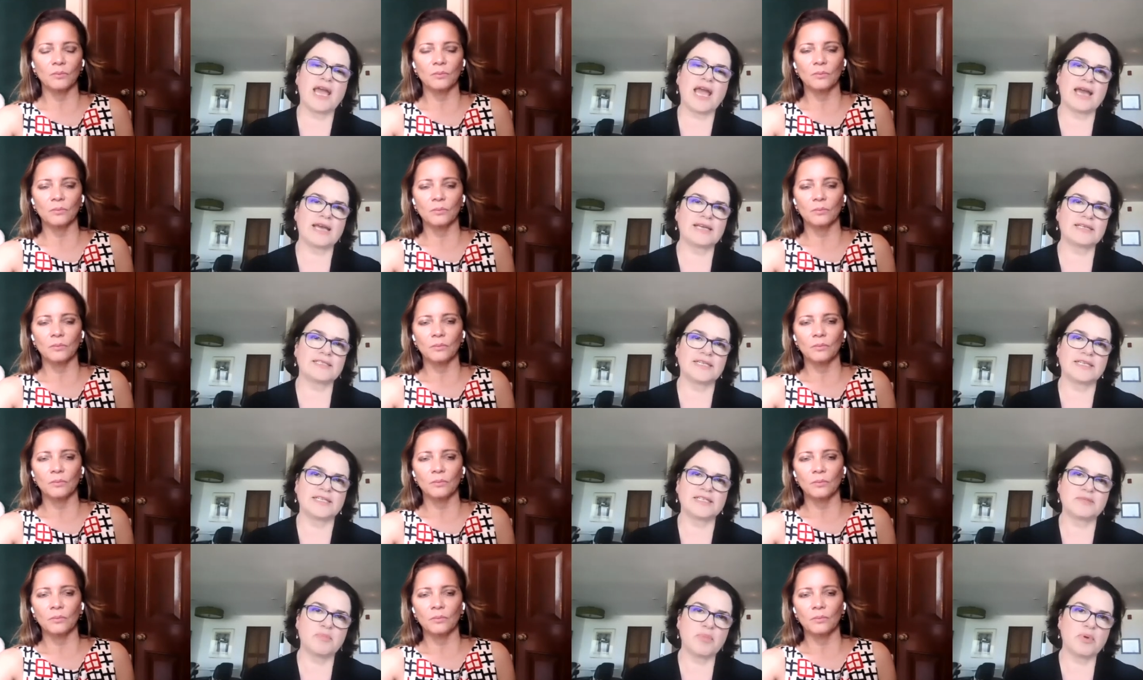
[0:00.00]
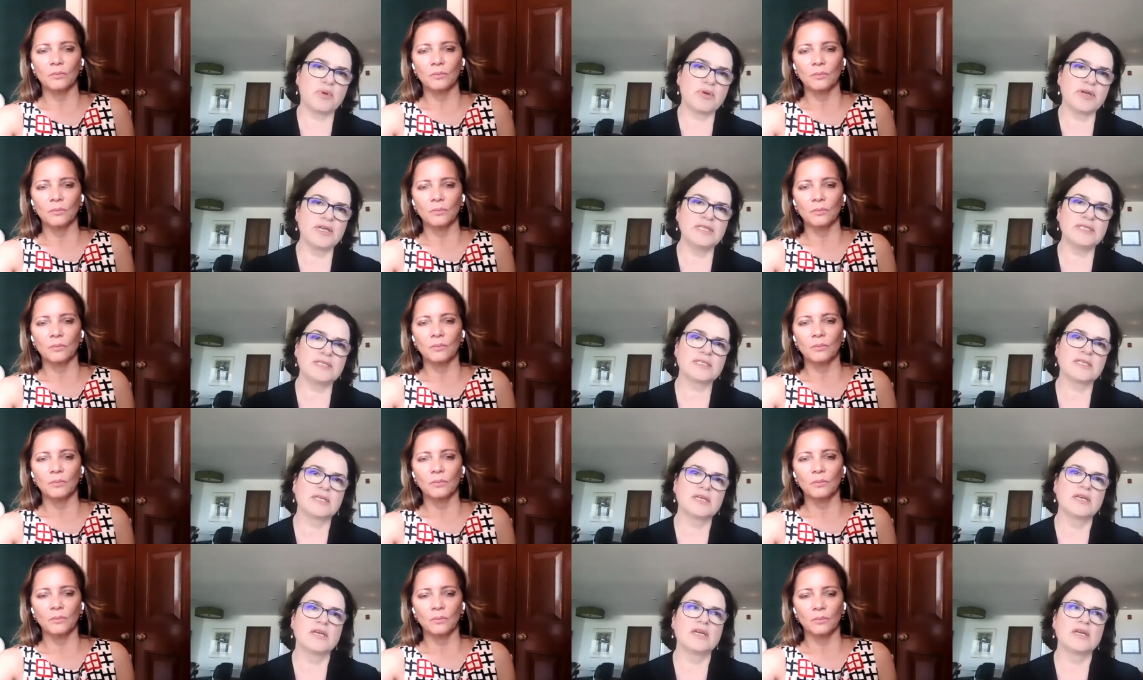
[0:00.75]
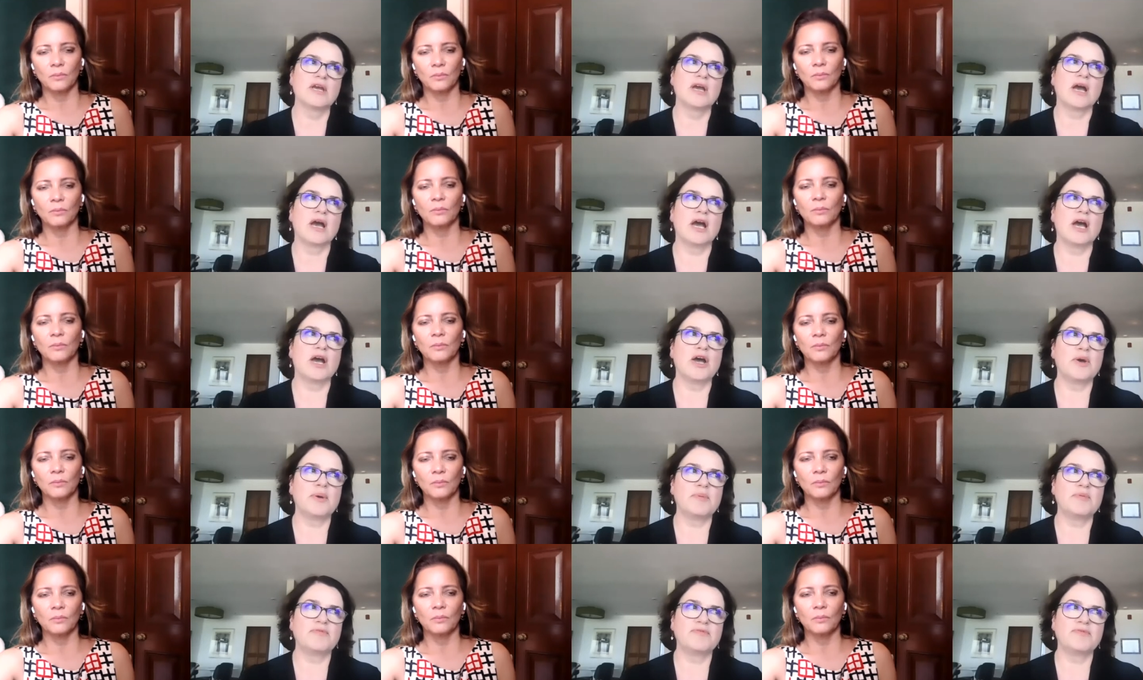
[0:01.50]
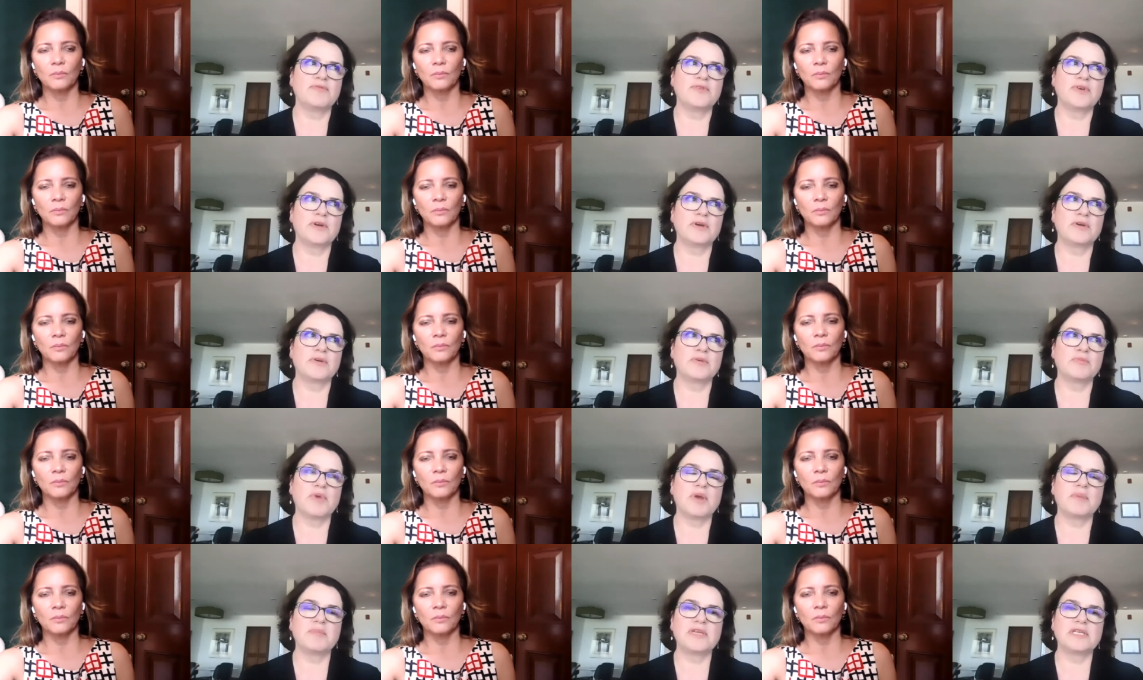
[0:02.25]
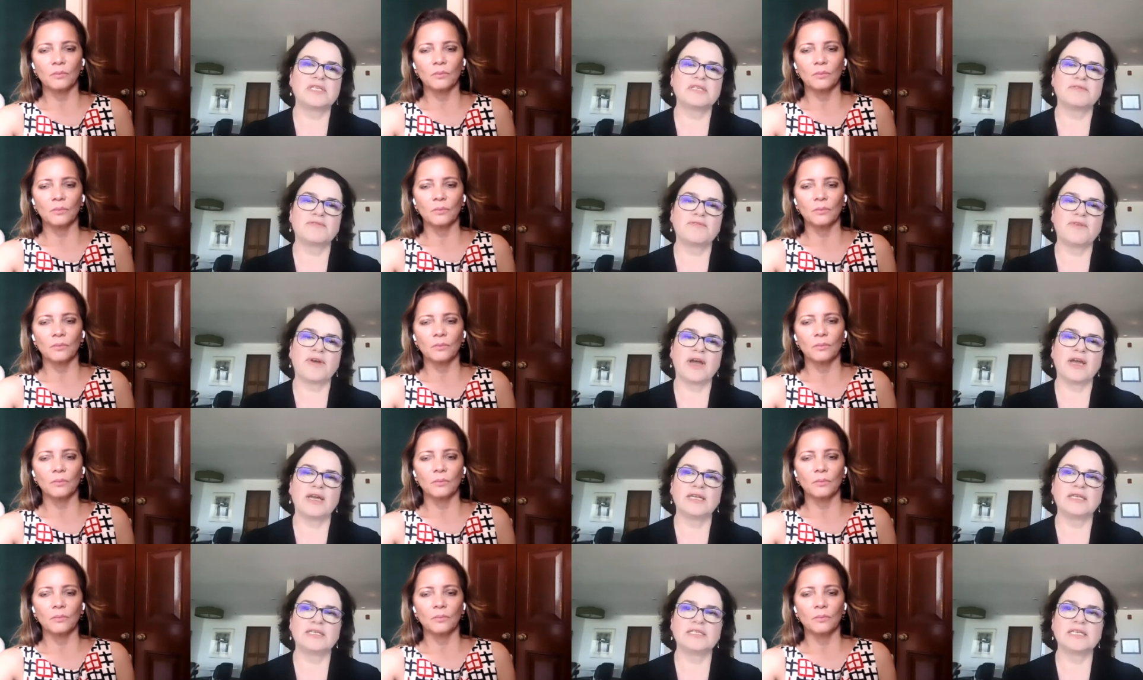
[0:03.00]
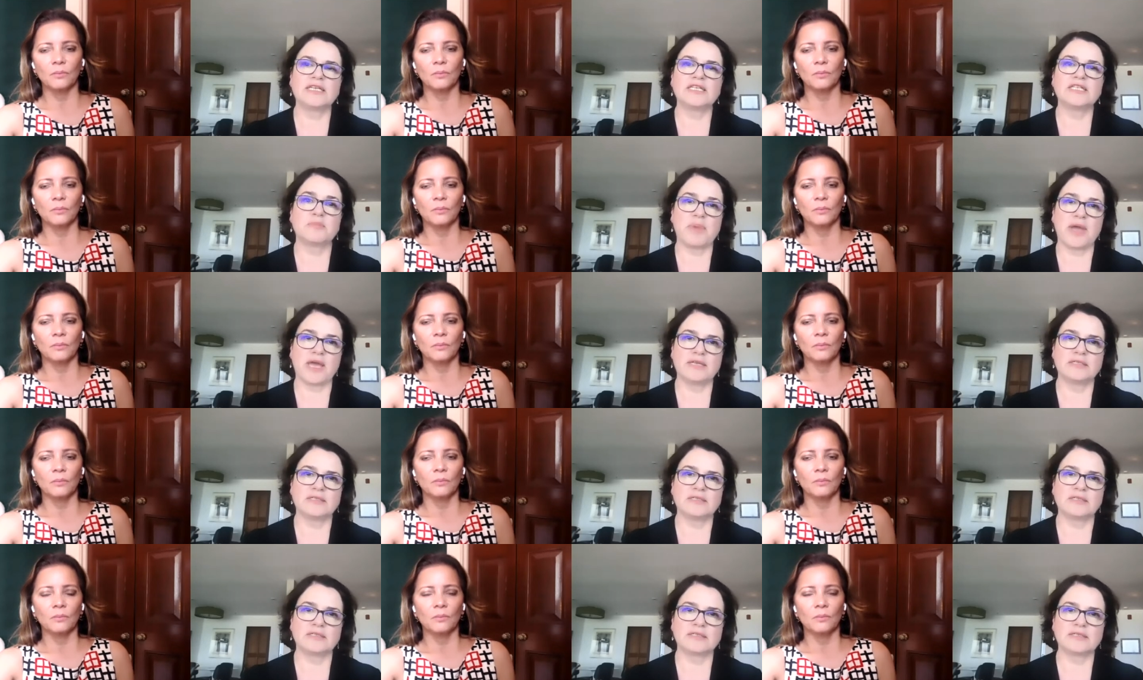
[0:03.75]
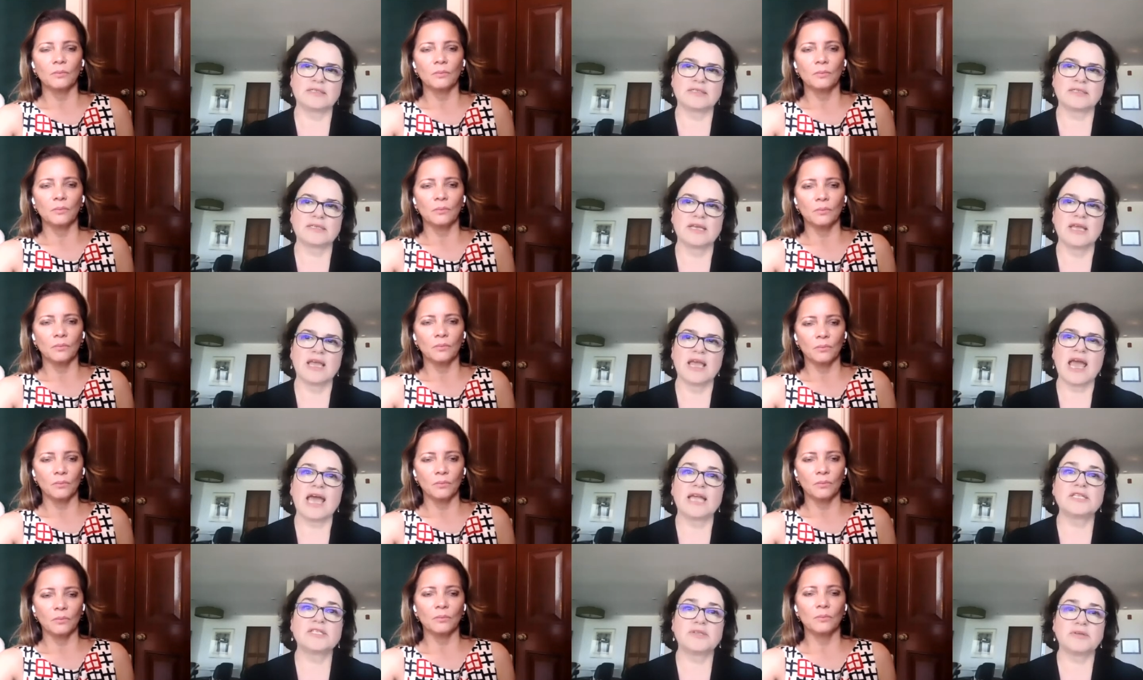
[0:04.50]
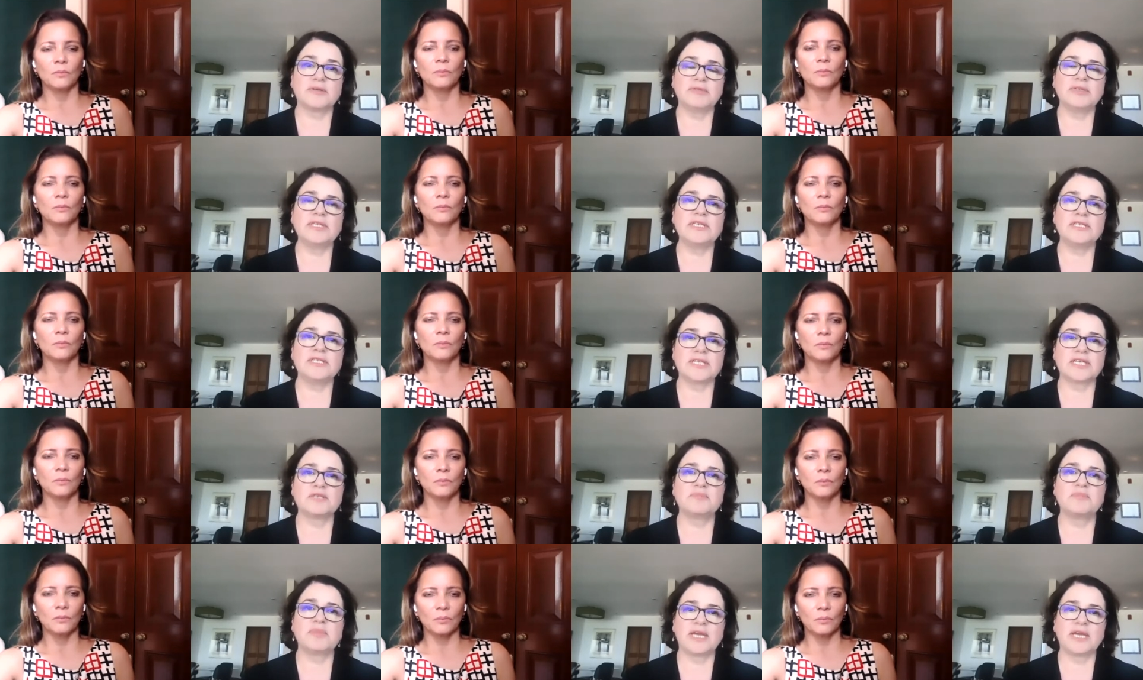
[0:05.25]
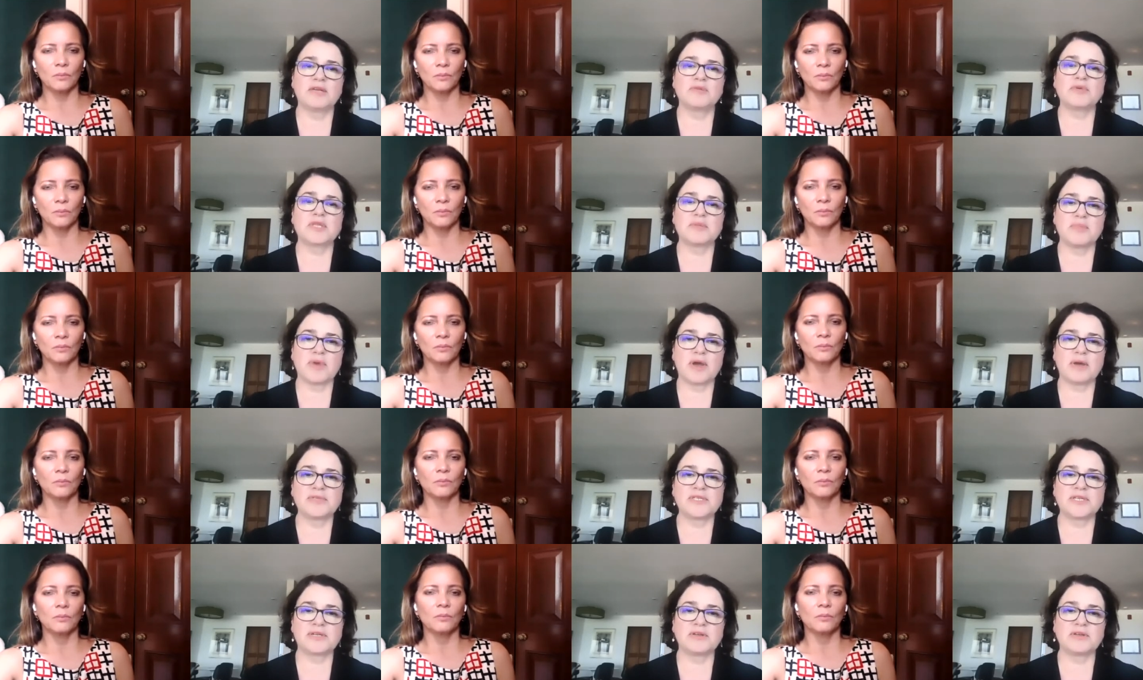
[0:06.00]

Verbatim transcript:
Speaker 1: access points uh, for women to find independence. And so it really does begin with the Barbizon